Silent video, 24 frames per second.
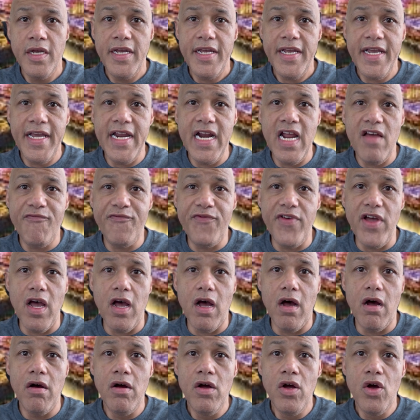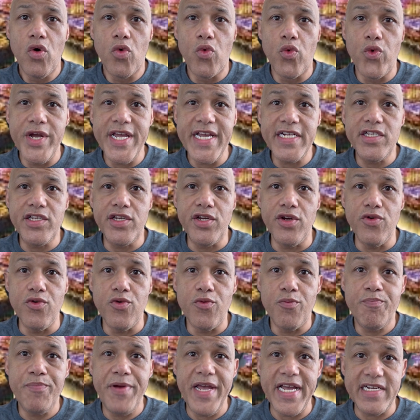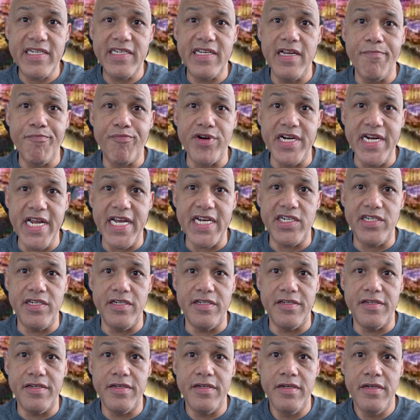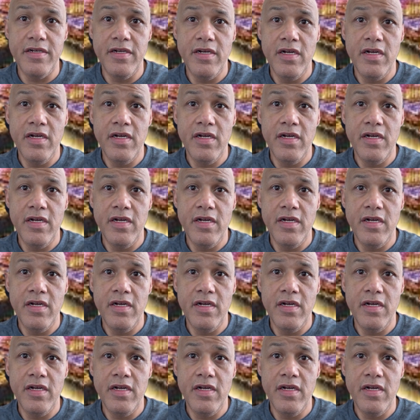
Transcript: NFL Week 2 picks and predictions.